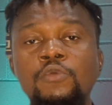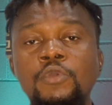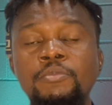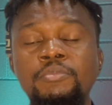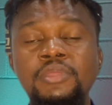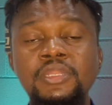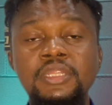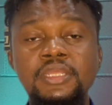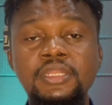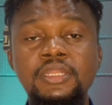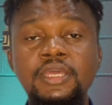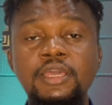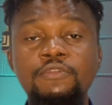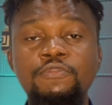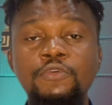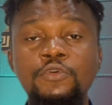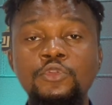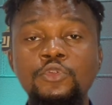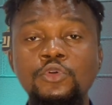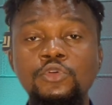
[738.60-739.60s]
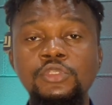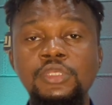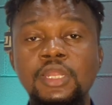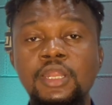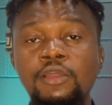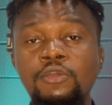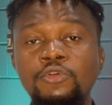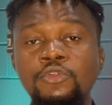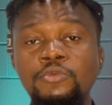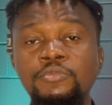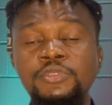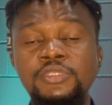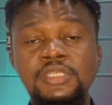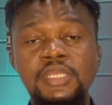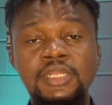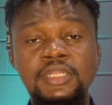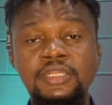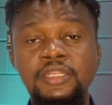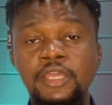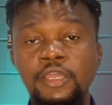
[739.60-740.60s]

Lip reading: will be needed for those that are going to be selling